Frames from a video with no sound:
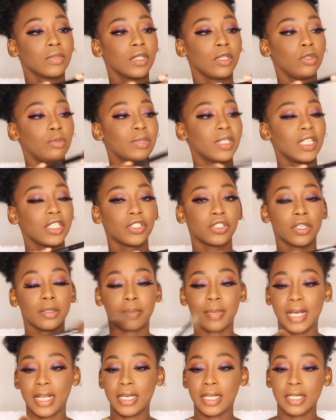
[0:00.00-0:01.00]

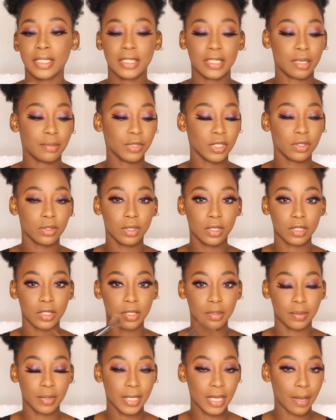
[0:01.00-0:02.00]
Illumination Palette. I'm just going
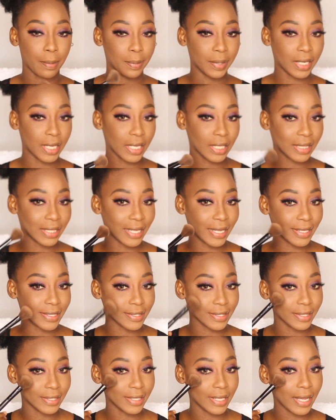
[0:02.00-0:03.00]
to be applying
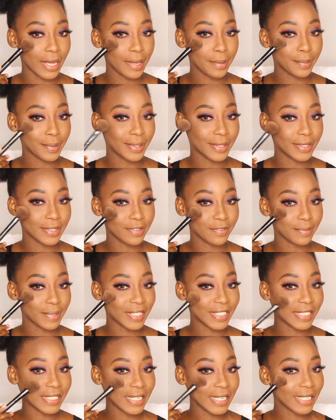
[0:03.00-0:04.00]
that on the eye points of
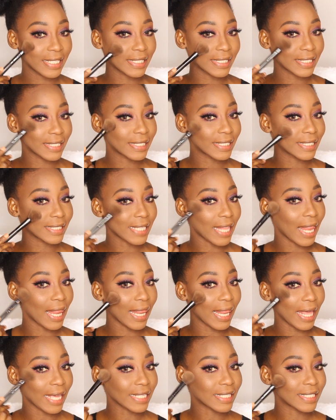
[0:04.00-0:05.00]
my cheeks.
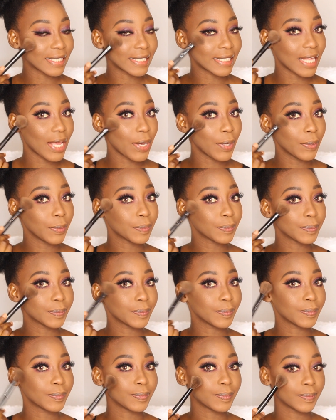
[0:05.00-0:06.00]
Oh, so